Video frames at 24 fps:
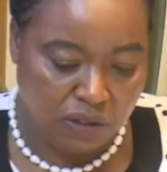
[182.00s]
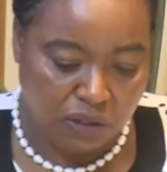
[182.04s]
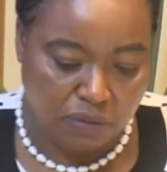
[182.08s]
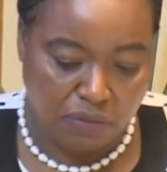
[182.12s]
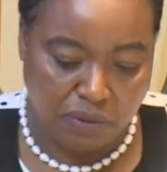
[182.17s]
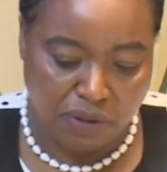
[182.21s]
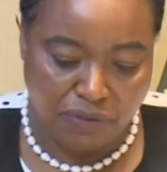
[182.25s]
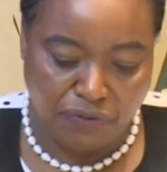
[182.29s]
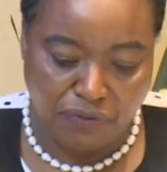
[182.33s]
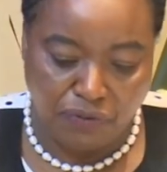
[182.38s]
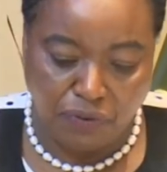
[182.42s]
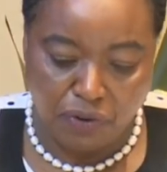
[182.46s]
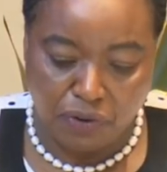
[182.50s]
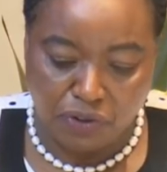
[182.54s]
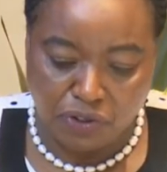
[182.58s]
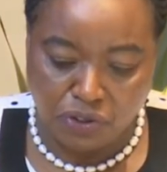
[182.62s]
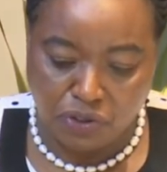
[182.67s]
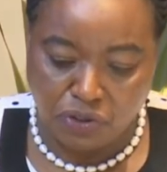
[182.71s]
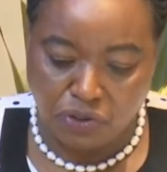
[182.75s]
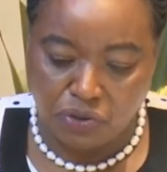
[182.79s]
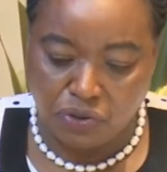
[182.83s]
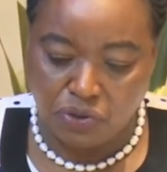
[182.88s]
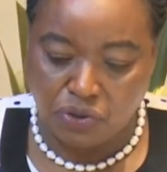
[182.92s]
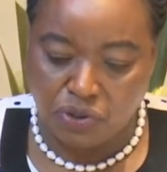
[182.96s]
to be
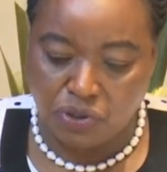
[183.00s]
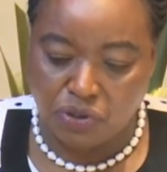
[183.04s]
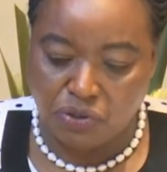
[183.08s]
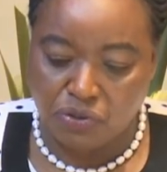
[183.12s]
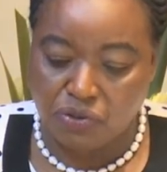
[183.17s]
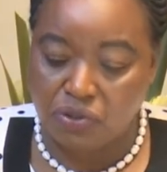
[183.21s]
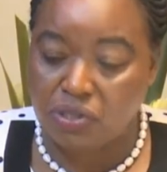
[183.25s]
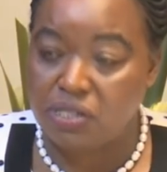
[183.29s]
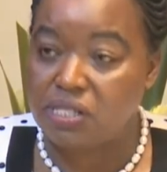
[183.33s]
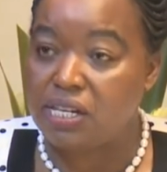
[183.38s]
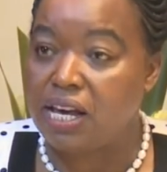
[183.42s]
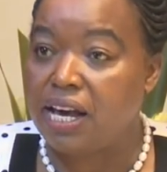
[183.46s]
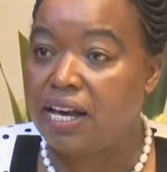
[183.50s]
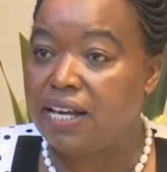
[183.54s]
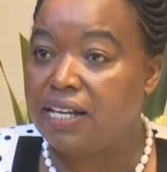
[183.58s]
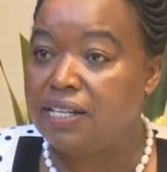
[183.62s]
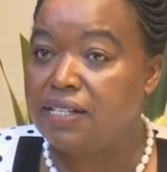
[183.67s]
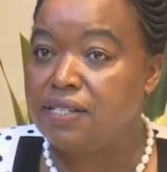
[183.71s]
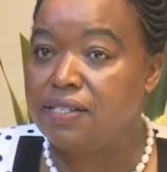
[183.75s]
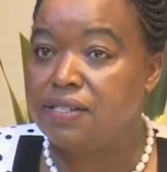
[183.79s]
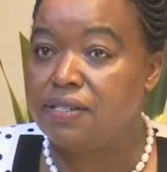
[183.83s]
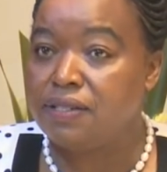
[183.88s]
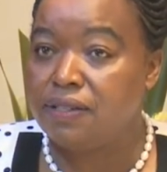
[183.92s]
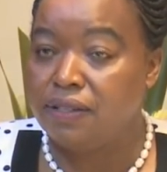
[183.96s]
forced to choose
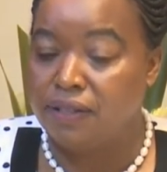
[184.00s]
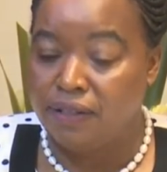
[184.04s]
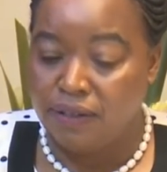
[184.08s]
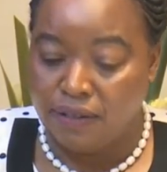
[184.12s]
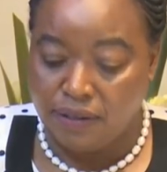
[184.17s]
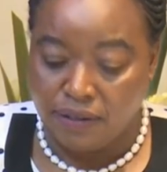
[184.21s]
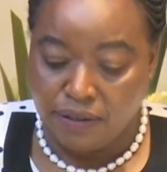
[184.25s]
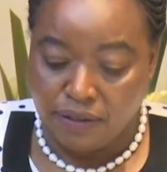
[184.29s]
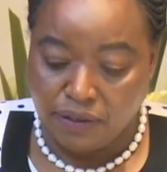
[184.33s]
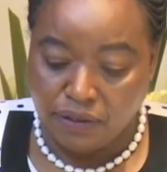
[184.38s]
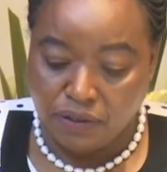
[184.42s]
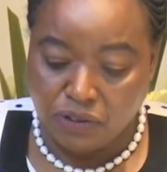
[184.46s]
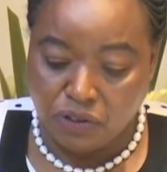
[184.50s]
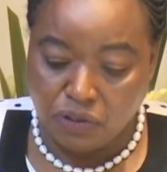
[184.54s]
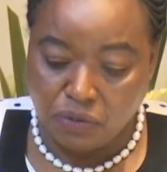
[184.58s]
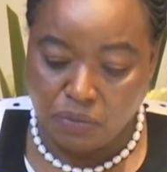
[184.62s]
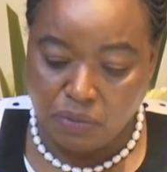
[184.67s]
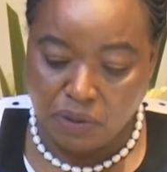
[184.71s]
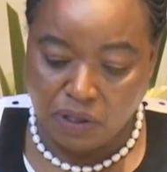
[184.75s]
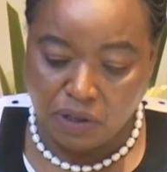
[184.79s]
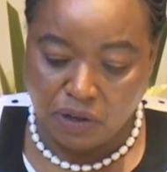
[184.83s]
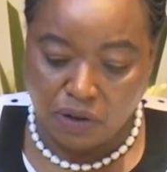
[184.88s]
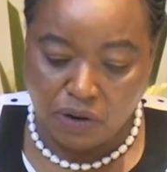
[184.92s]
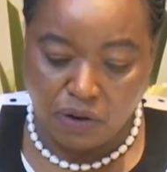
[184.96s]
sides or to
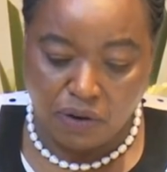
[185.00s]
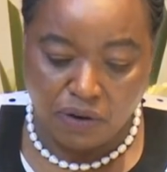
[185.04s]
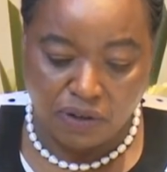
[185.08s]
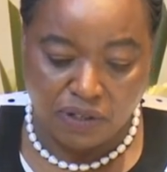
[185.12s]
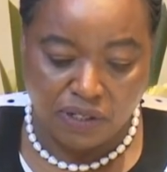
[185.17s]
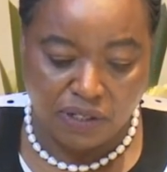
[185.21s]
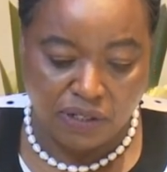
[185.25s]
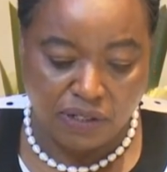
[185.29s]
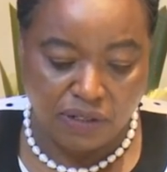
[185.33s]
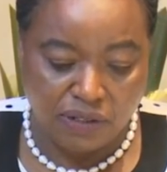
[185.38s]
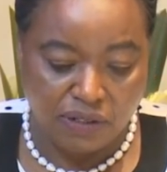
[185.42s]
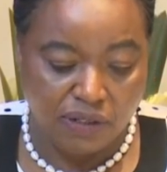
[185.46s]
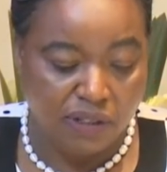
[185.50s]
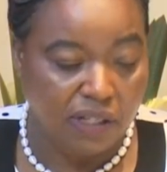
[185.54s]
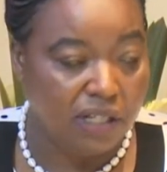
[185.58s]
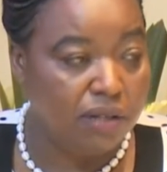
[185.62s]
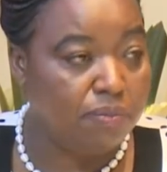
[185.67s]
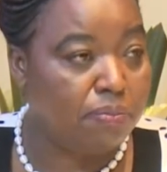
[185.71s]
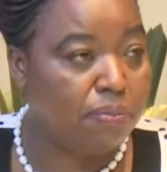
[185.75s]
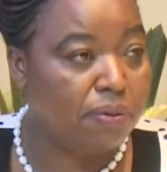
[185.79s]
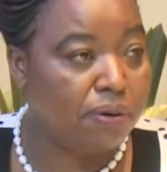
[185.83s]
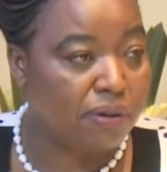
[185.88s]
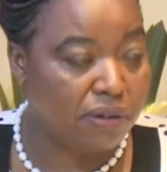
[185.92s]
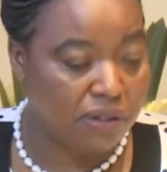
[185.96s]
be caught
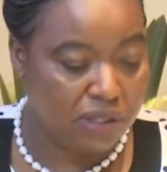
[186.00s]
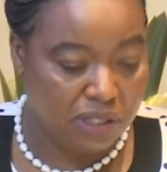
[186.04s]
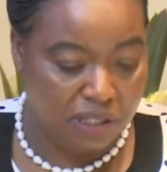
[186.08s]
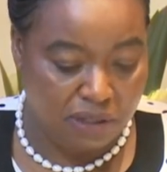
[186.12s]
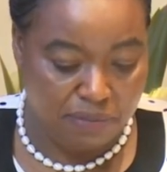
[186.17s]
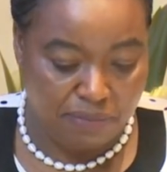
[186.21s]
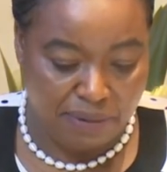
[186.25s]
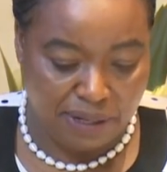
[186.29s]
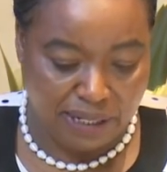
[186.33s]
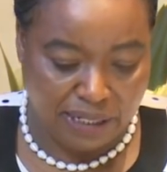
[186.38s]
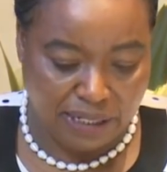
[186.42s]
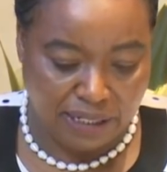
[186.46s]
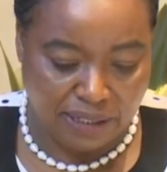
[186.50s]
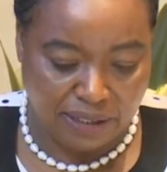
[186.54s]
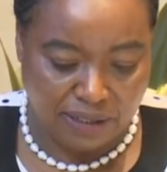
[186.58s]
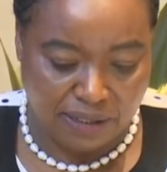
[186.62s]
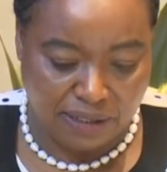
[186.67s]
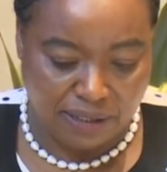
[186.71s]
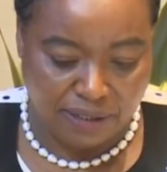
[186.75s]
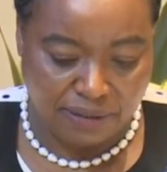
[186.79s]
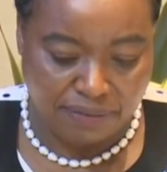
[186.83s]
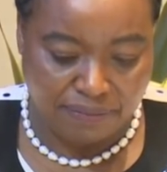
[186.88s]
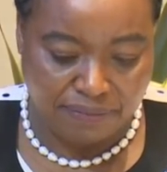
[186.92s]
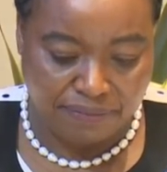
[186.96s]
in proxy
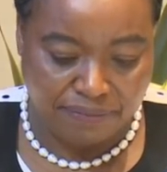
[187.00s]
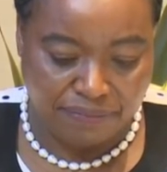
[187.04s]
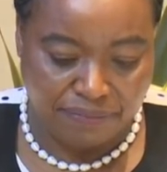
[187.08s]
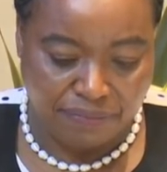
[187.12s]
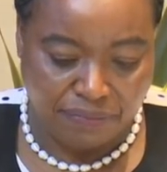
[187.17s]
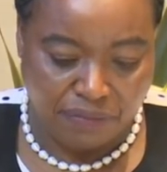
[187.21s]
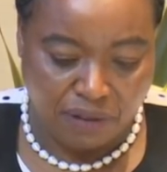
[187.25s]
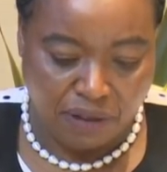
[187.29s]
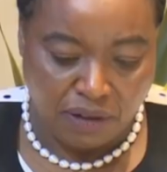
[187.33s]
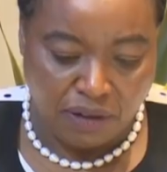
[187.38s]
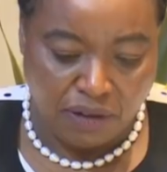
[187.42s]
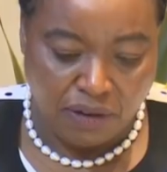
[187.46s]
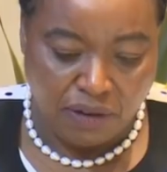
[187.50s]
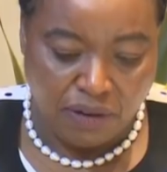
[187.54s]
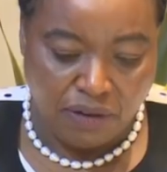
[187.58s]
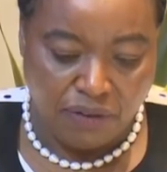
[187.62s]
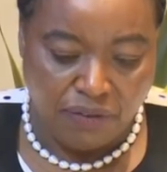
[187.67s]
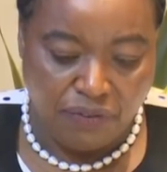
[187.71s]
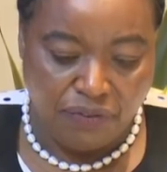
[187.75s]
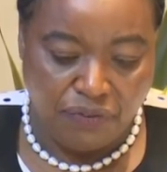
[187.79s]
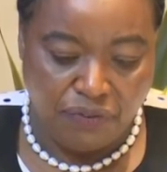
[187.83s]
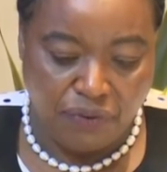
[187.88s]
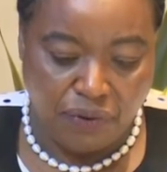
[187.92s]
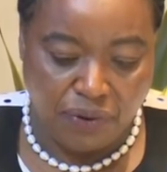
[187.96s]
battles.
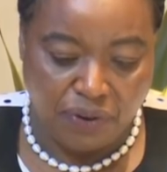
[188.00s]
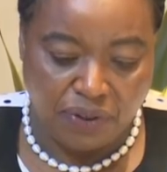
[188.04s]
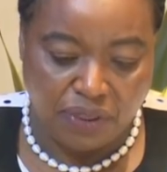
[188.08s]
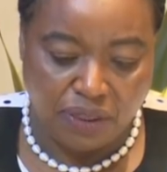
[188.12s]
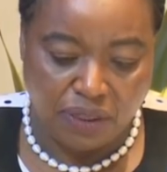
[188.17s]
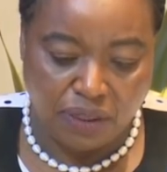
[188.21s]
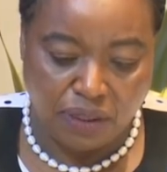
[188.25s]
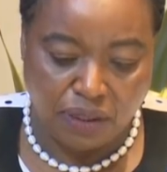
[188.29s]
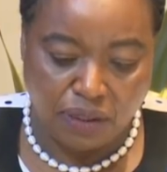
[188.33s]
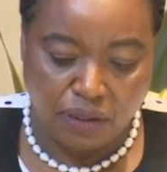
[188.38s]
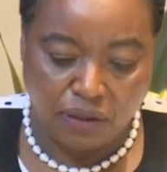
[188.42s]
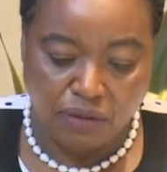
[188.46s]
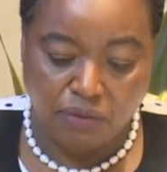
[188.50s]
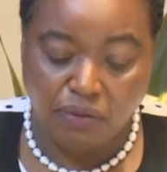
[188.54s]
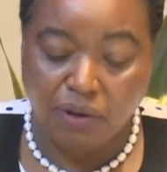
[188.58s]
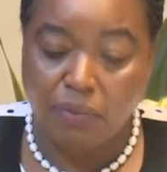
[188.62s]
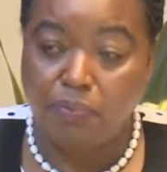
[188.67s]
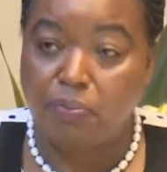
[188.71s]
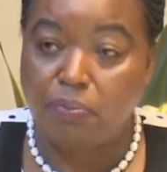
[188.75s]
Fourth, we